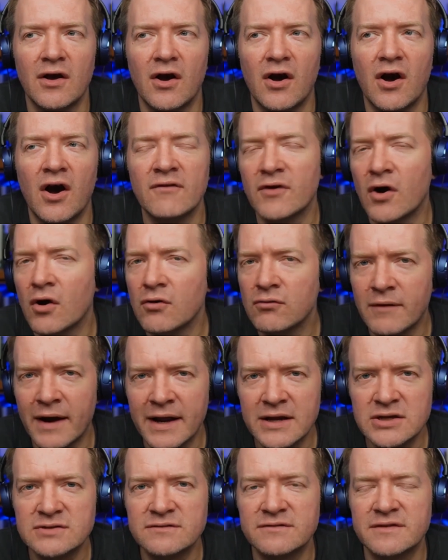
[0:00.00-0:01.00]
of a whole
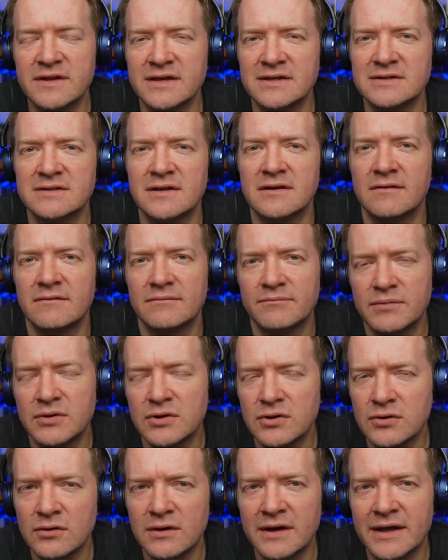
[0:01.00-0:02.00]
range of things than a
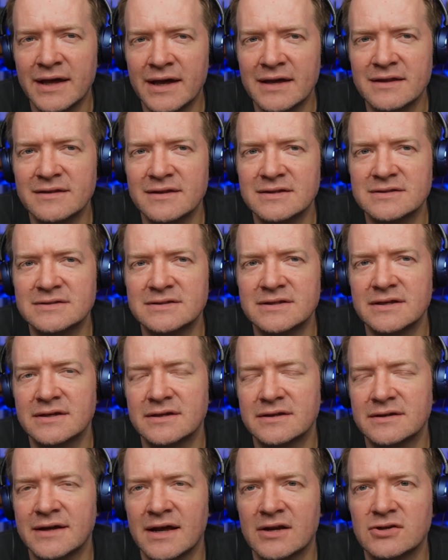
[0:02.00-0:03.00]
purely atheistic,
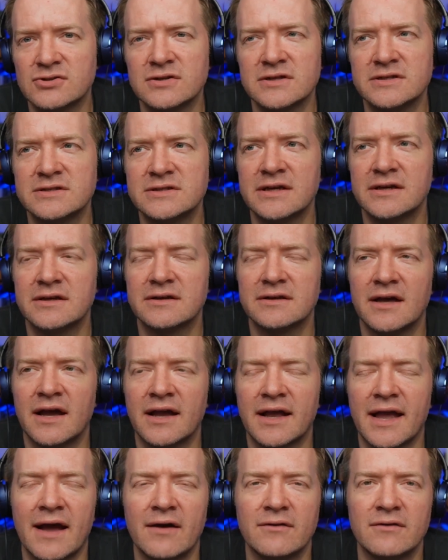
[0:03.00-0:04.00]
naturalistic
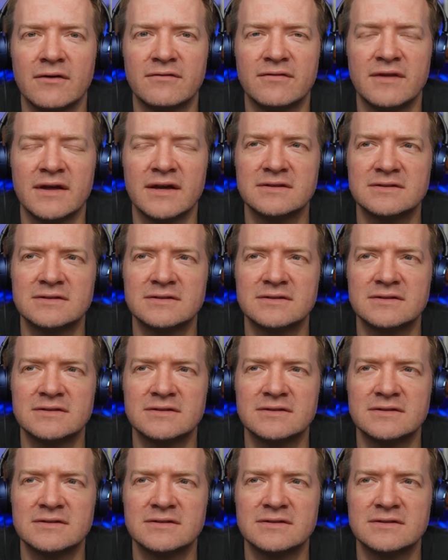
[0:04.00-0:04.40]
account of things.